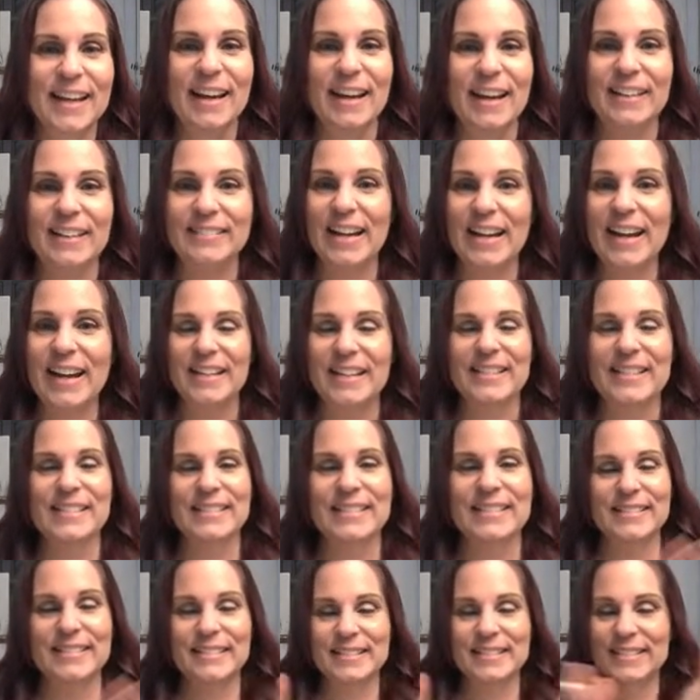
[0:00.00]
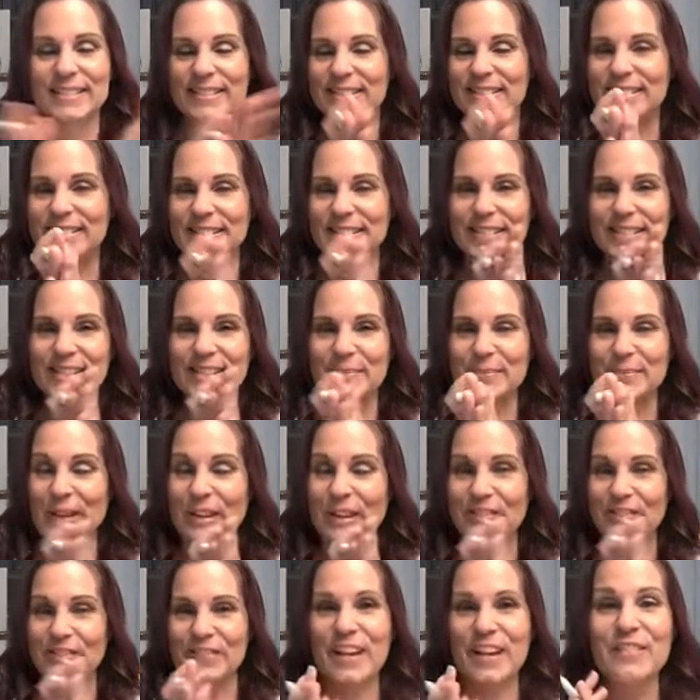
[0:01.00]
All right, it's my
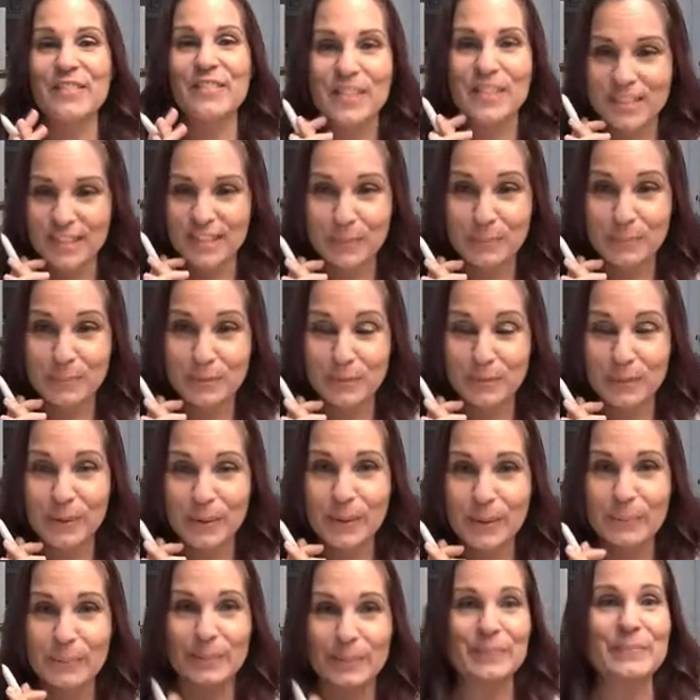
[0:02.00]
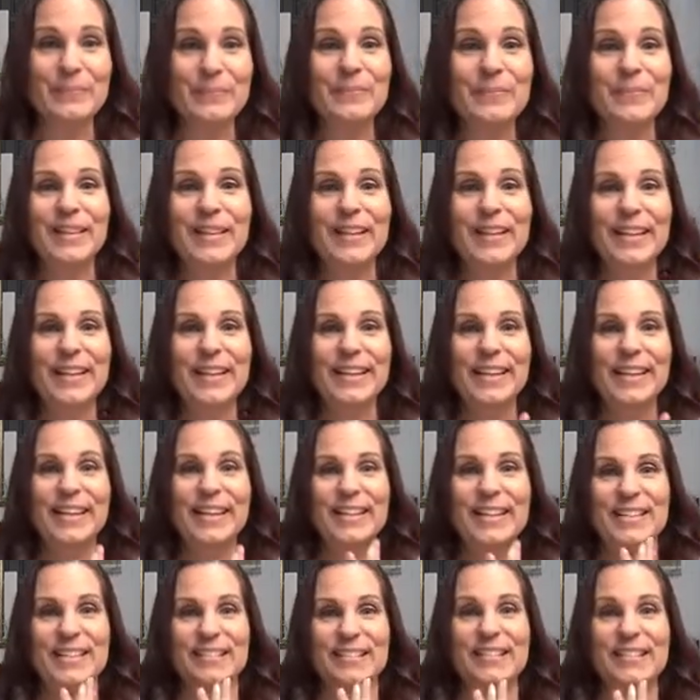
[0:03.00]
favorite type of problem.
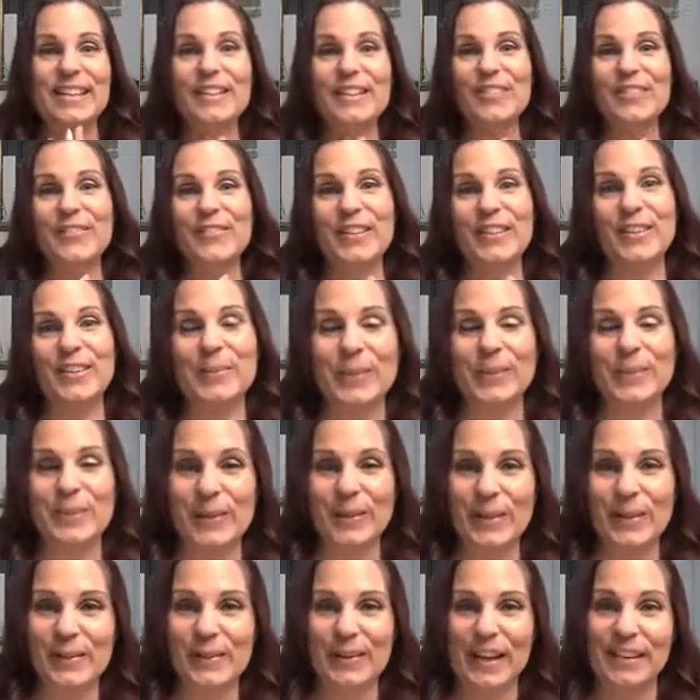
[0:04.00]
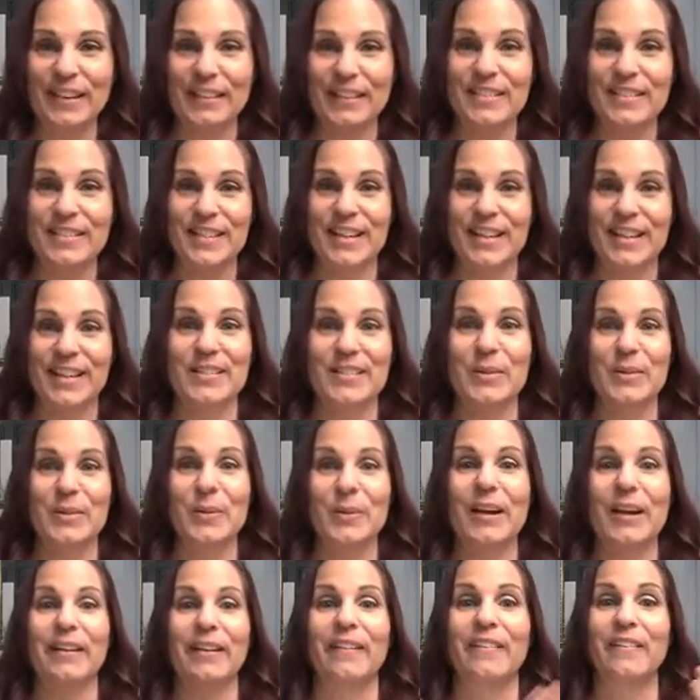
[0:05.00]
So in the figure below, angles x and
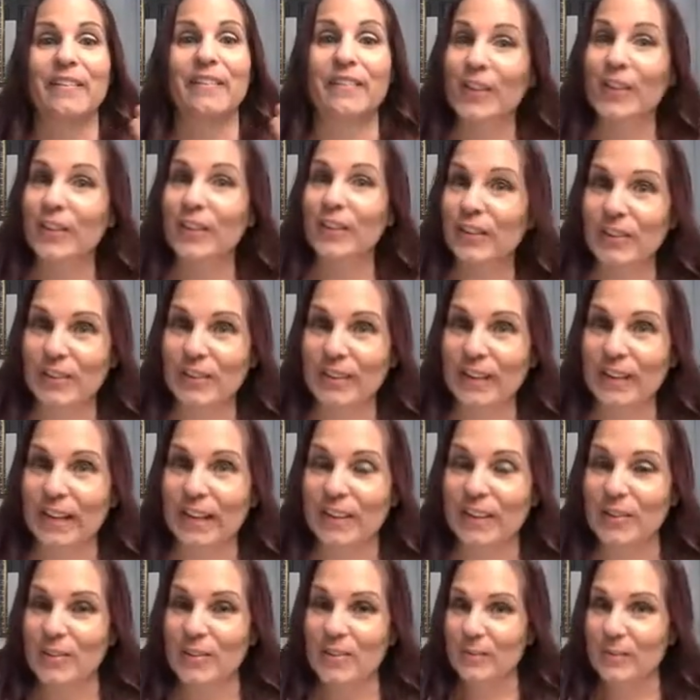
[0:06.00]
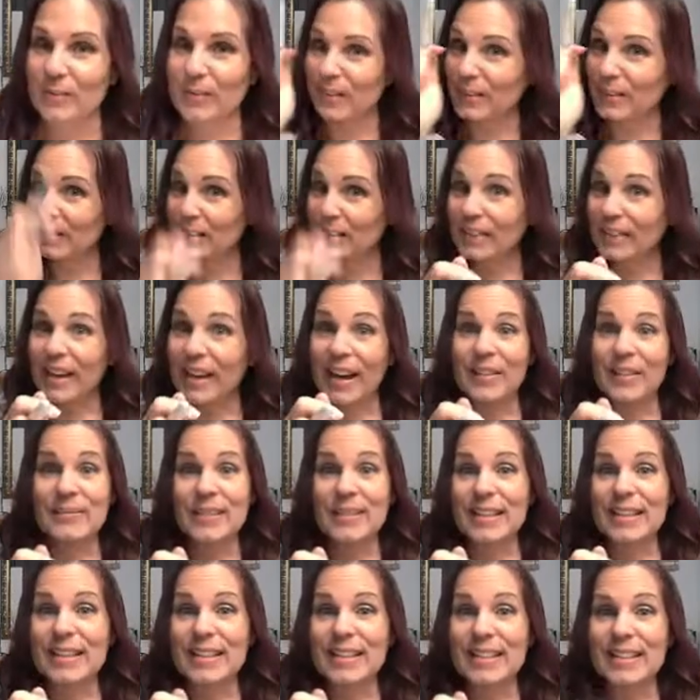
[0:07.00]
y are vertical angles. We know what that
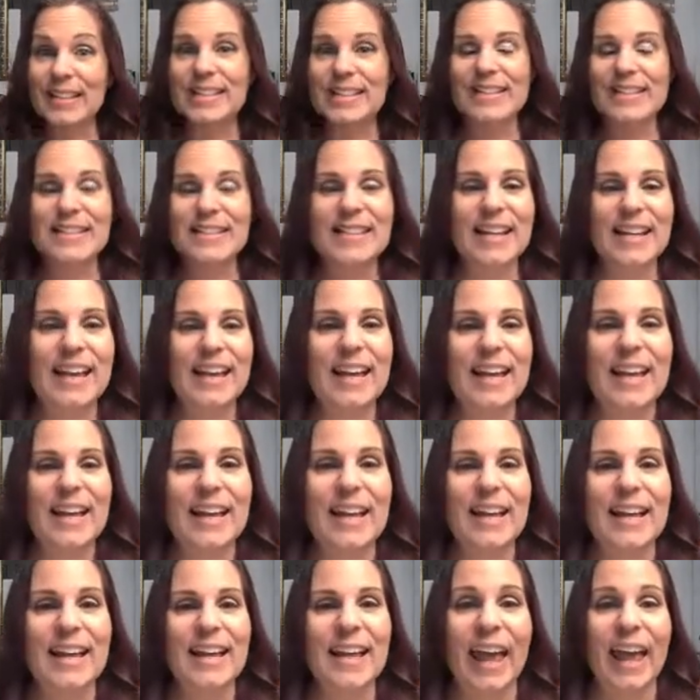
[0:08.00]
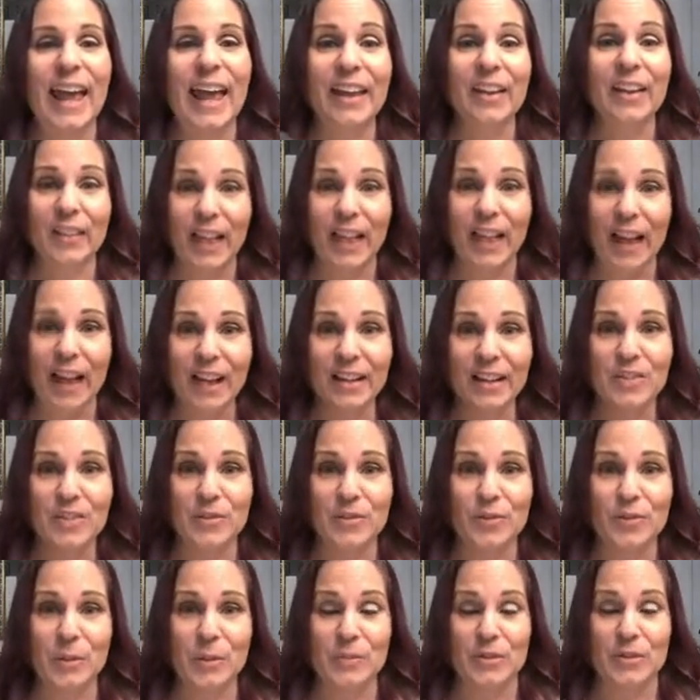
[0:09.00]
means. Angle x
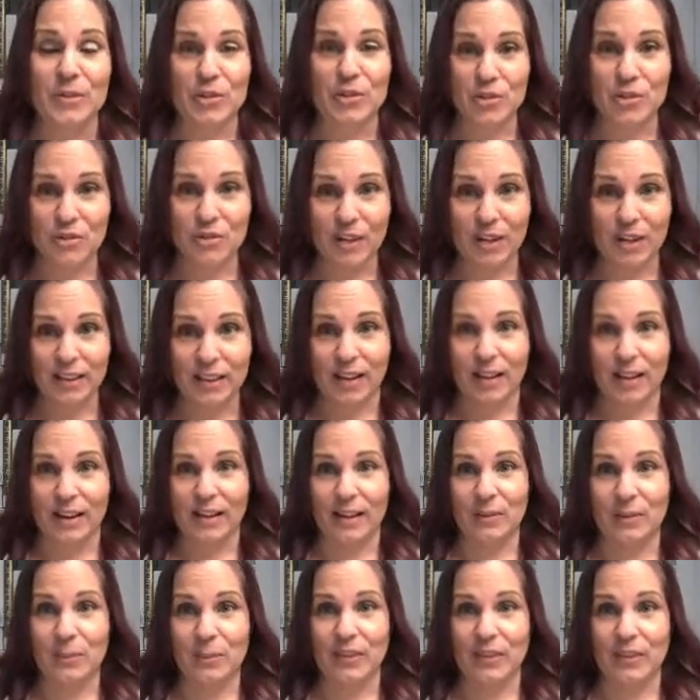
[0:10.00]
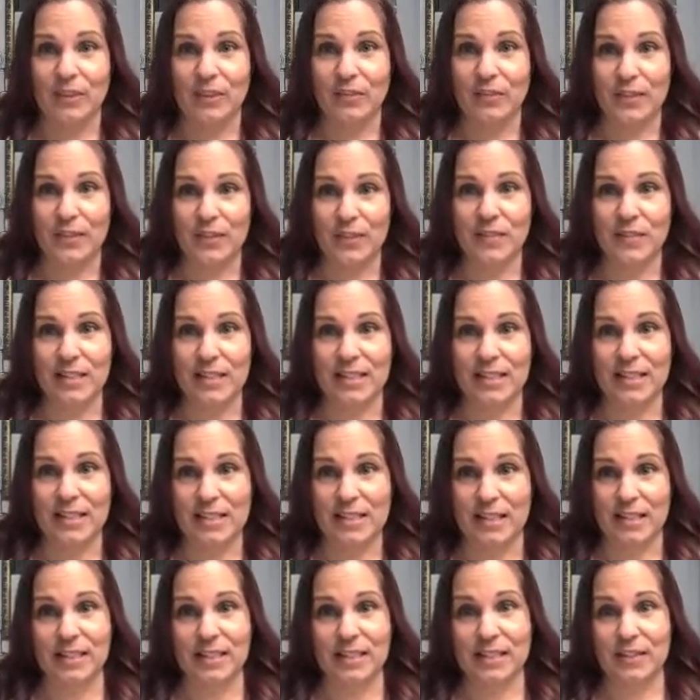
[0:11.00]
forms a straight line with the 50 and
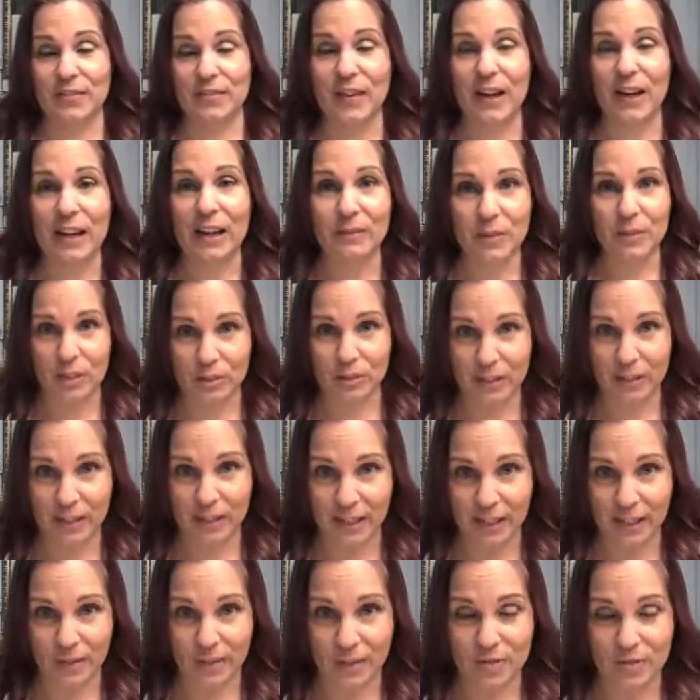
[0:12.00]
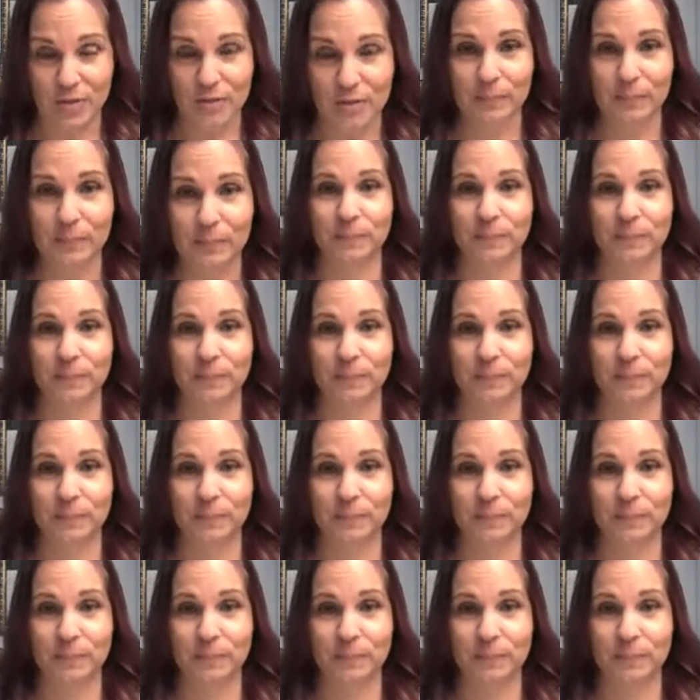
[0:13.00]
65 degree angles.